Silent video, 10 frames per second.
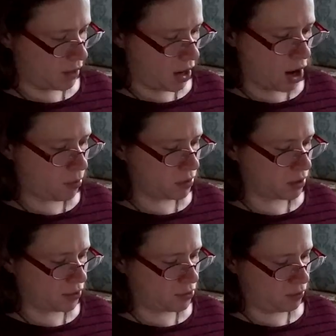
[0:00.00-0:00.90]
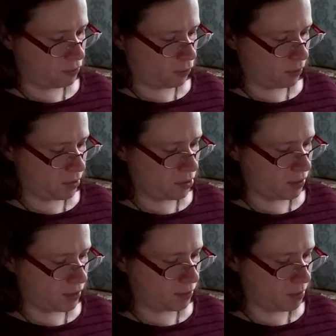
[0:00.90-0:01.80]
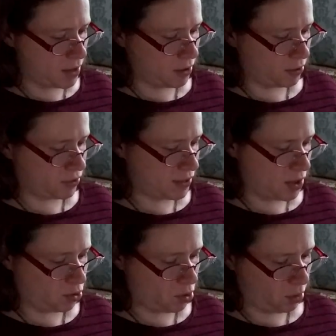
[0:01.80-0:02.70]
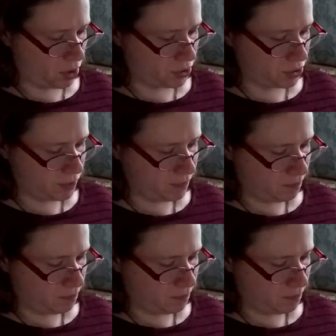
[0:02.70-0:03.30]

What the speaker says: I would like to inform you that the manor is now yours.